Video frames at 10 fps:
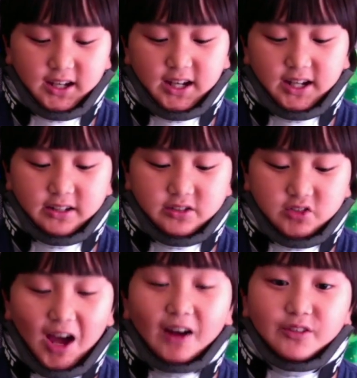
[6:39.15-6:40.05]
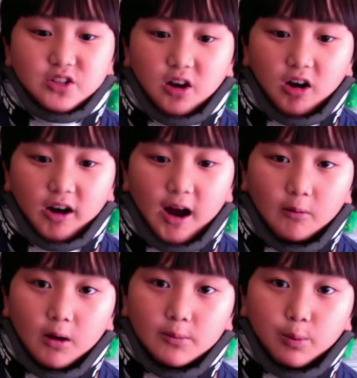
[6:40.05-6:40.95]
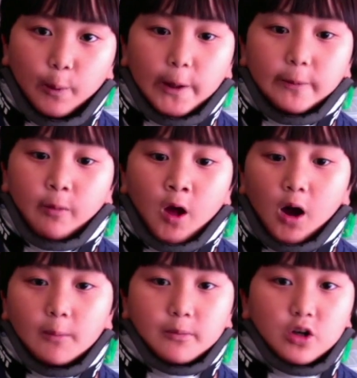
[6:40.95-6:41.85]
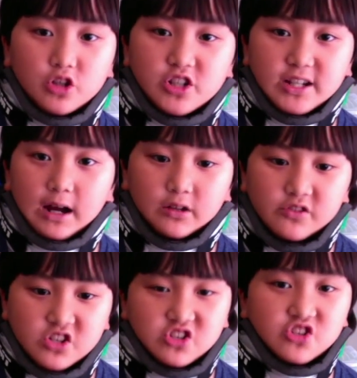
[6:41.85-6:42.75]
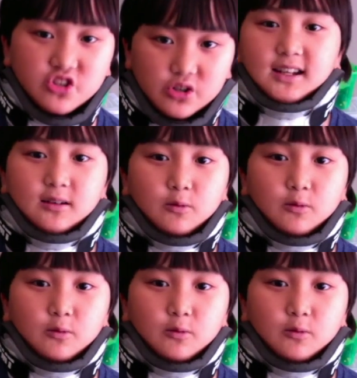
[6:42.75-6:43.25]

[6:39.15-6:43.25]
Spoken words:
And Savitar, at one point, emerges out of his suit.